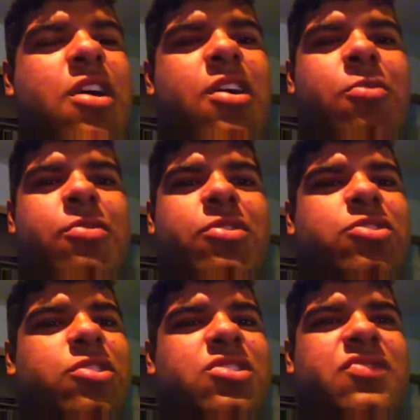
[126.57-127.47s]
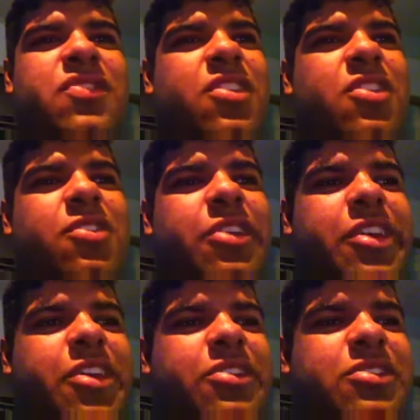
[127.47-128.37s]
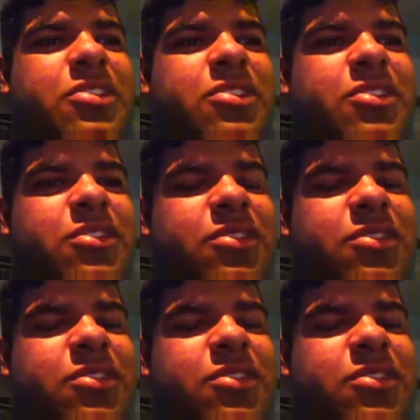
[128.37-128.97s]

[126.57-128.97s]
I, I hope you enjoyed this video I guess.